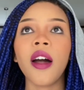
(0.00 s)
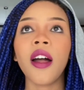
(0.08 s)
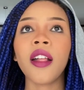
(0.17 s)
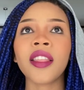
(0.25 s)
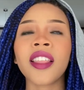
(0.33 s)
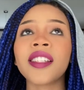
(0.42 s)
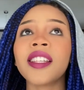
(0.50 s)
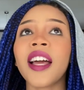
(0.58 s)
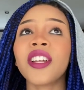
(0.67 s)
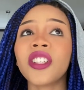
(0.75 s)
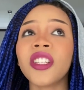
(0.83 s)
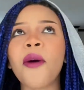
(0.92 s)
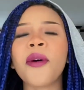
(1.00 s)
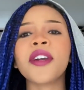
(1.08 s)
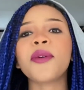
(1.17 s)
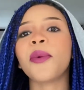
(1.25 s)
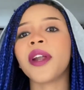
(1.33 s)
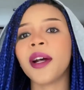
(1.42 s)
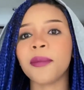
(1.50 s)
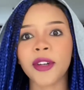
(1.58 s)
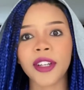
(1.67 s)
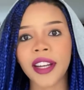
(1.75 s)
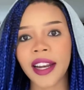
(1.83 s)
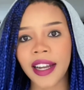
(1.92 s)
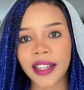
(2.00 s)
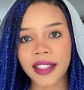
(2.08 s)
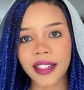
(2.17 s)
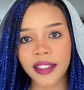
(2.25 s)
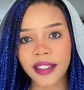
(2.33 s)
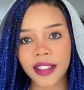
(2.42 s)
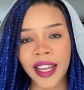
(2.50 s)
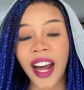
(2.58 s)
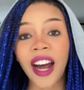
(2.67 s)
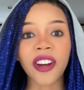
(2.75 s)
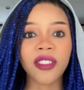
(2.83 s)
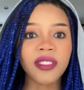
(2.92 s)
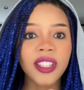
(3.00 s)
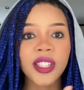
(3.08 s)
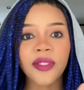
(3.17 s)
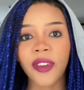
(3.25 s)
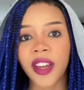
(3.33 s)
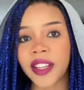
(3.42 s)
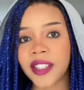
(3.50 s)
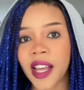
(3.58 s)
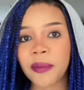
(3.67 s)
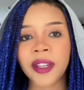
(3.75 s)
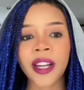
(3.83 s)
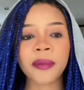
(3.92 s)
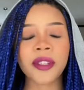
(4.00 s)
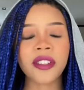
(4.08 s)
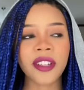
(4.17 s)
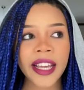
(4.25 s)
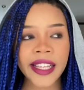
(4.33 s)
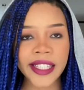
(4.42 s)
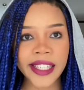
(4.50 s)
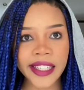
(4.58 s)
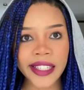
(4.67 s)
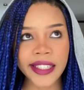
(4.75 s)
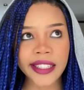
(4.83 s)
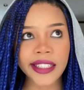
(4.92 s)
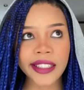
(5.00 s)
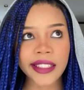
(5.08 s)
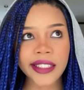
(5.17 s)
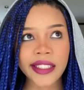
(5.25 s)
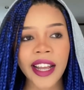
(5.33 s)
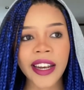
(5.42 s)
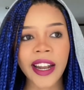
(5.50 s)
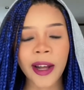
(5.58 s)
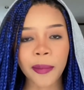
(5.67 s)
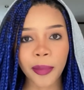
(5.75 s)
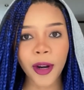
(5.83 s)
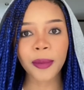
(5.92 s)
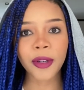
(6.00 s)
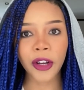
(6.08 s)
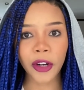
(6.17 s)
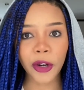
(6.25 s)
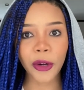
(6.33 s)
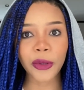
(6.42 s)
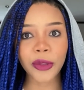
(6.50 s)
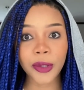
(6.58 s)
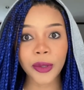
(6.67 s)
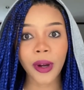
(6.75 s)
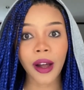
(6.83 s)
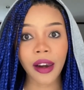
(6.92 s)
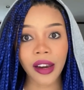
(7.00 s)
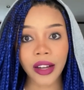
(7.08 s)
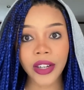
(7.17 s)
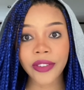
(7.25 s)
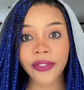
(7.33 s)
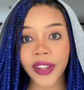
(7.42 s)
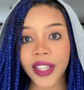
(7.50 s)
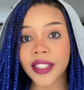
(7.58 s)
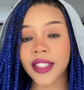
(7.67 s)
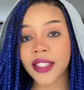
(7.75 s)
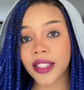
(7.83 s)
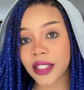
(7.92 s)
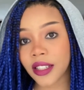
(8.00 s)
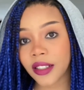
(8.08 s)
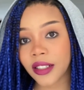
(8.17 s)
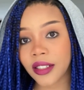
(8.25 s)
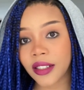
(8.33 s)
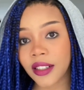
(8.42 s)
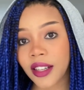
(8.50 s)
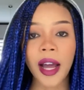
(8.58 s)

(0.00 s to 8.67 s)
There's actually, I wonder when I'm gonna like get out of this phase. I mean, I'm still 18 and I'm probably gonna go through a lot of phases still.